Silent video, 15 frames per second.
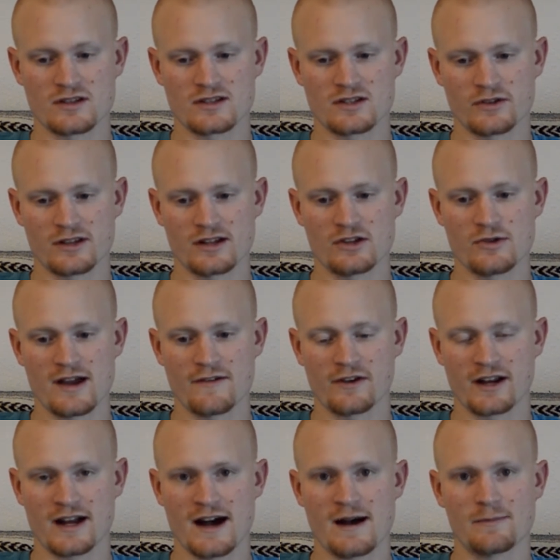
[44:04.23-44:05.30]
So then you have a
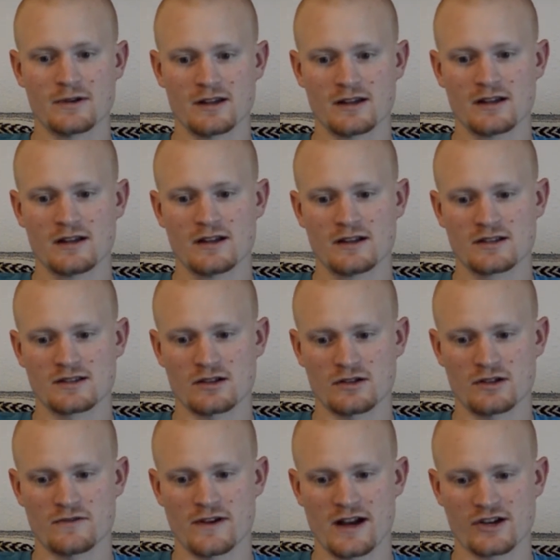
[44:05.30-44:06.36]
copy. So
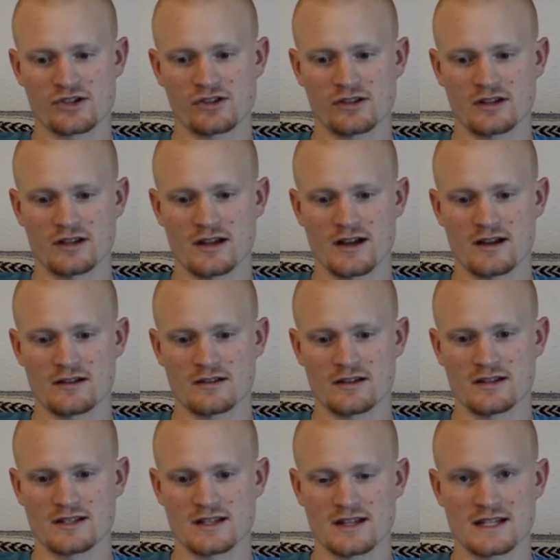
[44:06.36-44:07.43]
you've actually got,
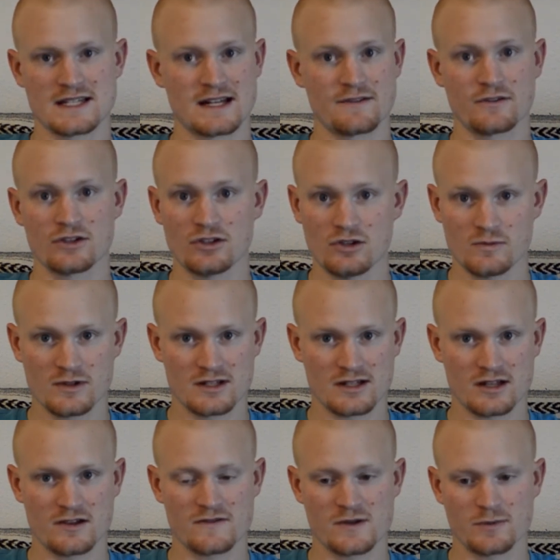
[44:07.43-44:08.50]
inside of a human
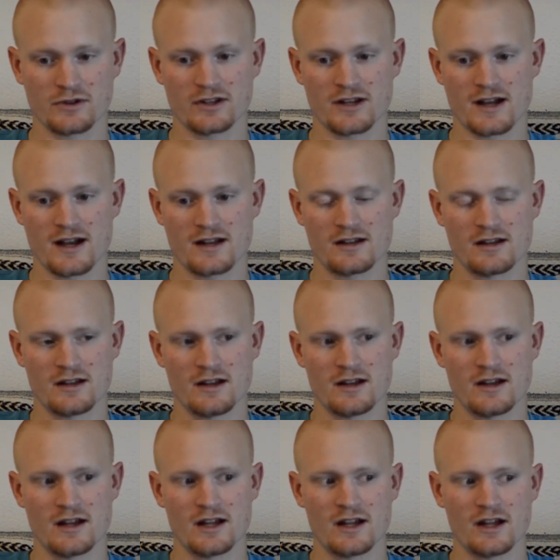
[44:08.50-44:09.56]
cell, you've typically got
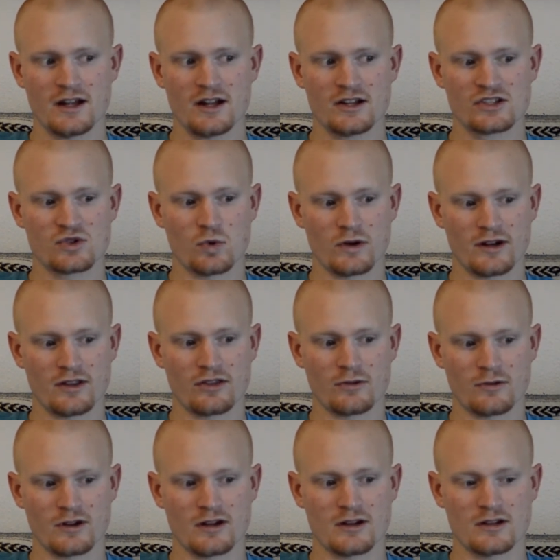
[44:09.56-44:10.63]

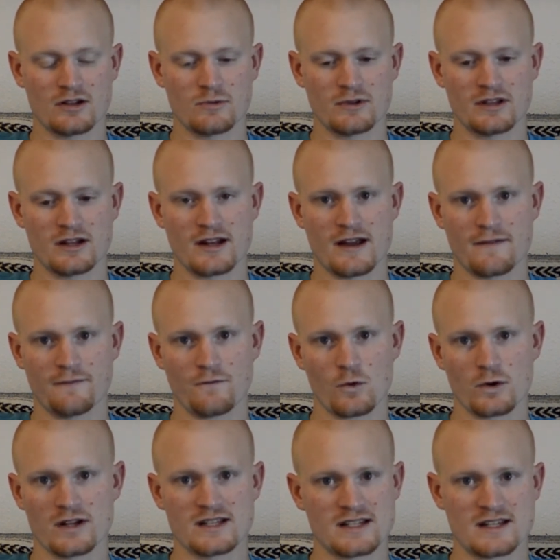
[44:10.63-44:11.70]
23, you would then have
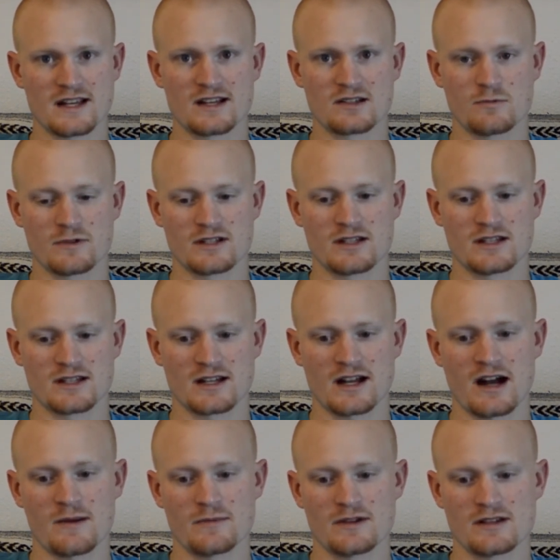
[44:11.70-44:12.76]
46 once this
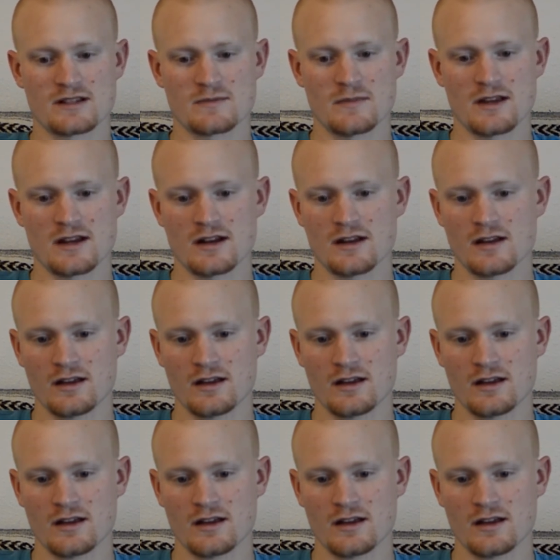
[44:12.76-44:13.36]
copy is made.